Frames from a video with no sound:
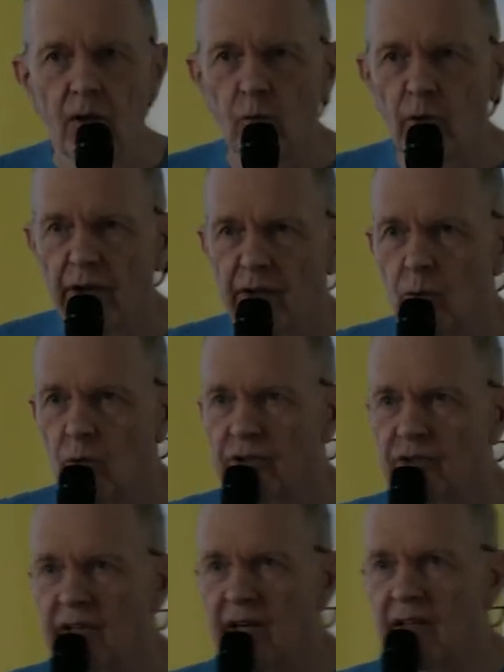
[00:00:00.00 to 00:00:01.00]
One of them
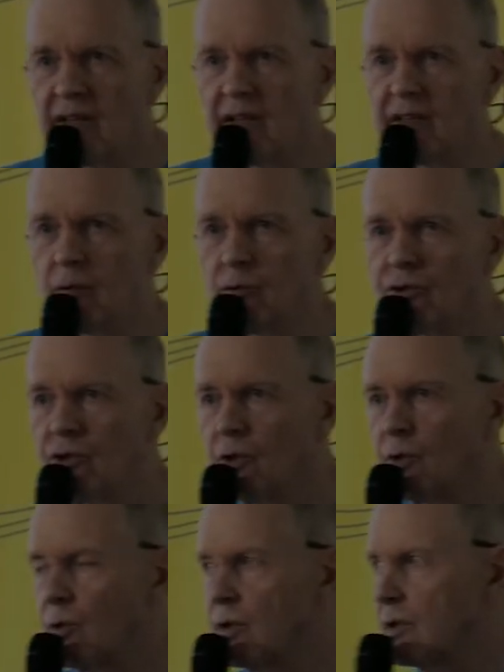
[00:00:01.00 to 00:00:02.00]
was, again, that there was
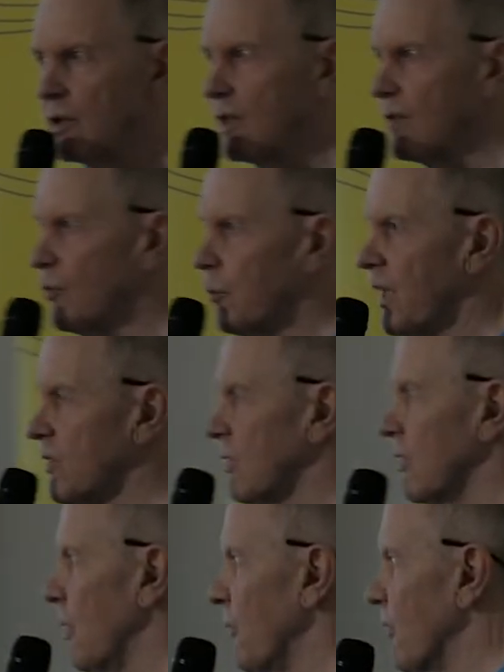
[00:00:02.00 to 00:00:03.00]
no
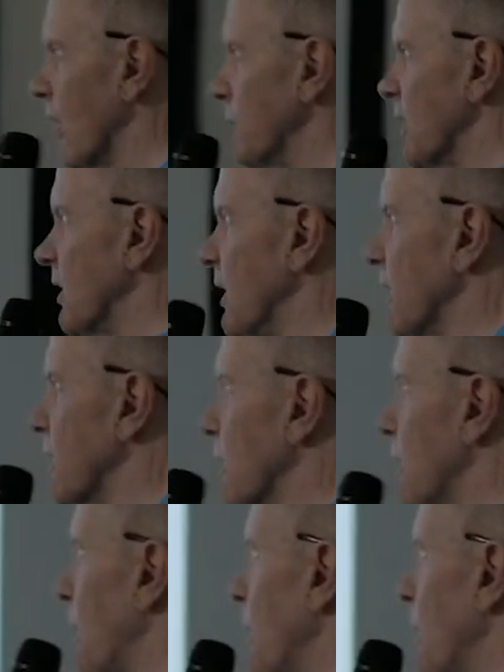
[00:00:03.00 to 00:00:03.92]
information from the clinical